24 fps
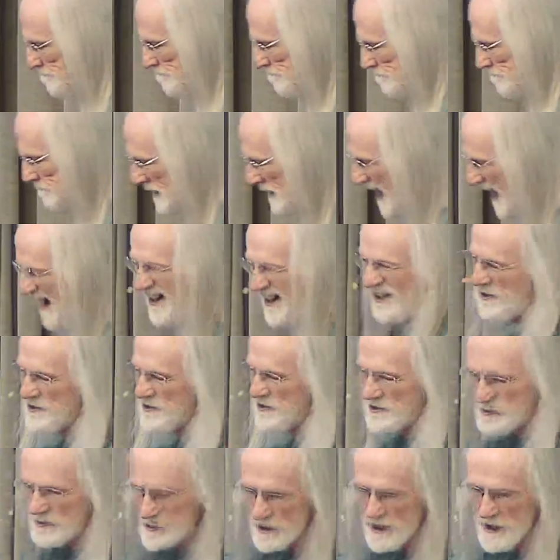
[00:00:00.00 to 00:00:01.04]
calendars
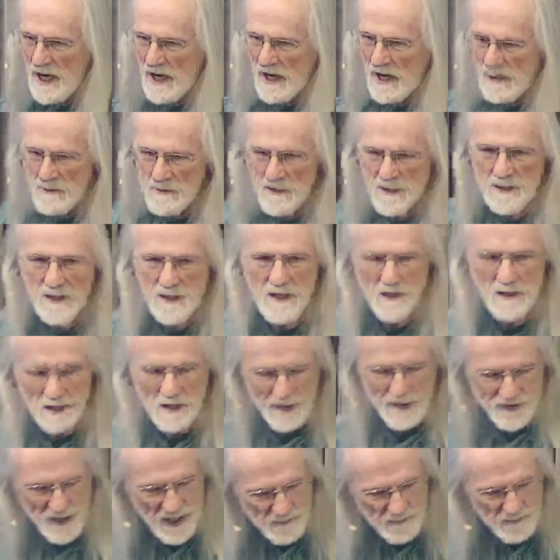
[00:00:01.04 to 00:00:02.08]
were not a big deal
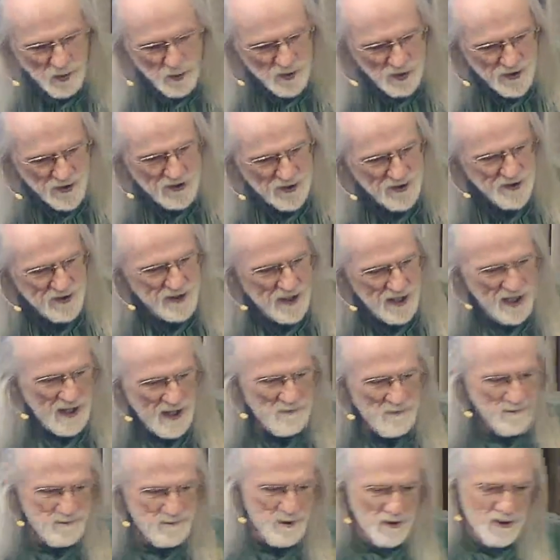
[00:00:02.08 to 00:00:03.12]
at that point in
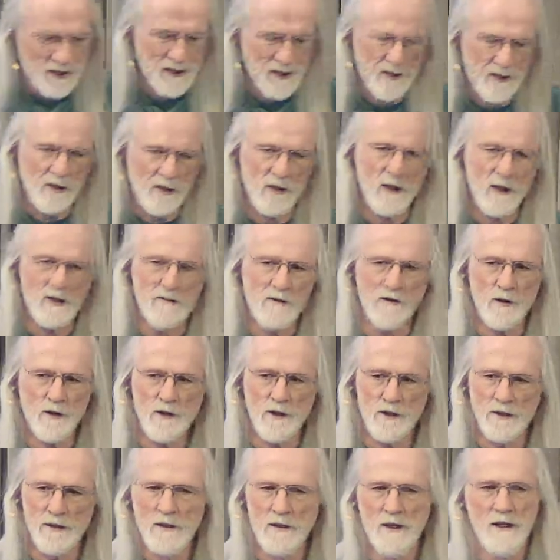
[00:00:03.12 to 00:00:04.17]
time, particularly for
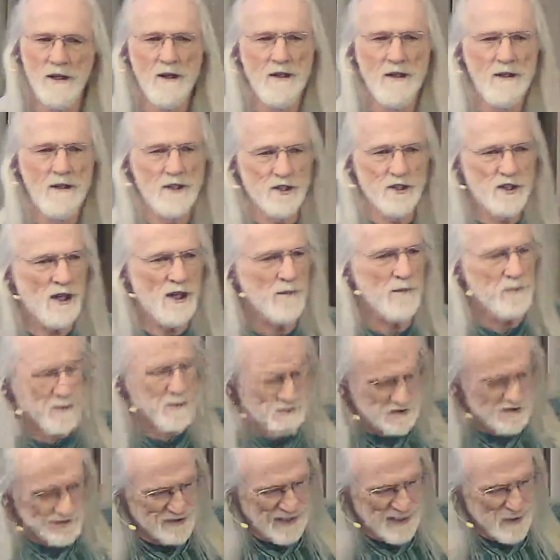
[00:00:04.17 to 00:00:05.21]
the
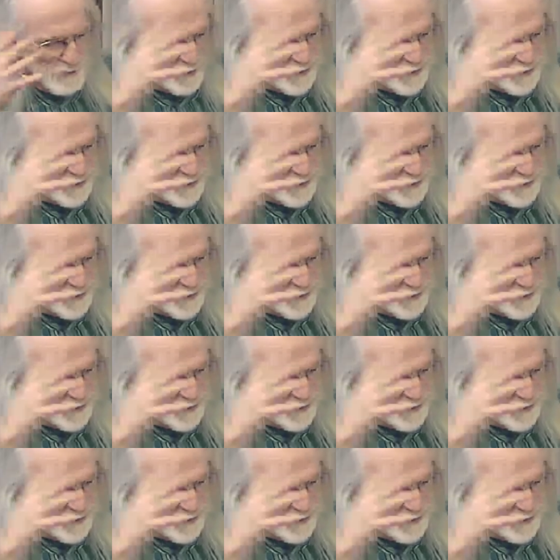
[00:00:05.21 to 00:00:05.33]
shepherds that were